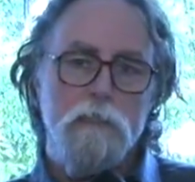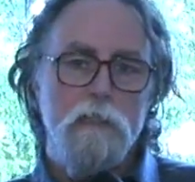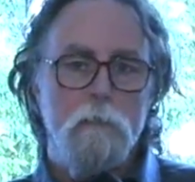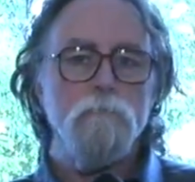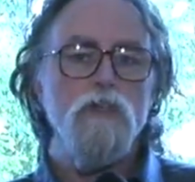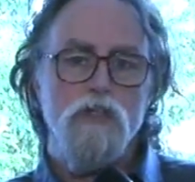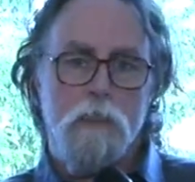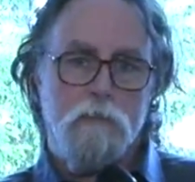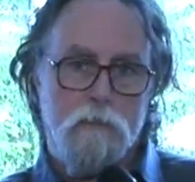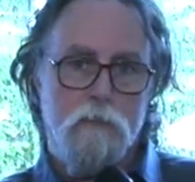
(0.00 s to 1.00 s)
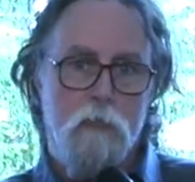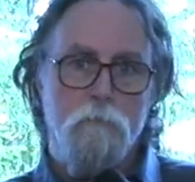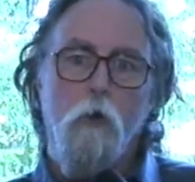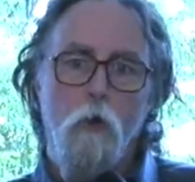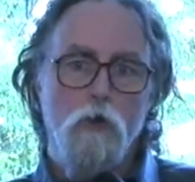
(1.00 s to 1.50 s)
It's come to Jesus time,
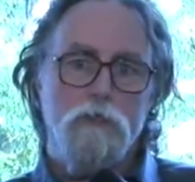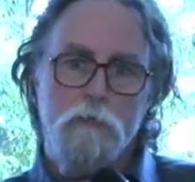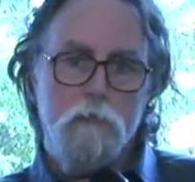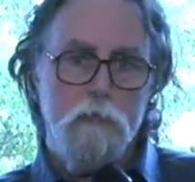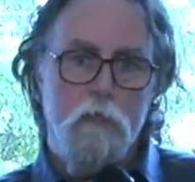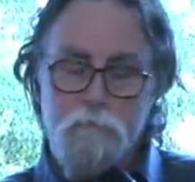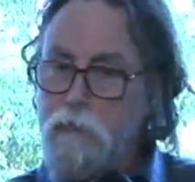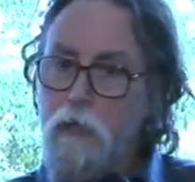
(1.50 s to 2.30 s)
the hawks and the doves.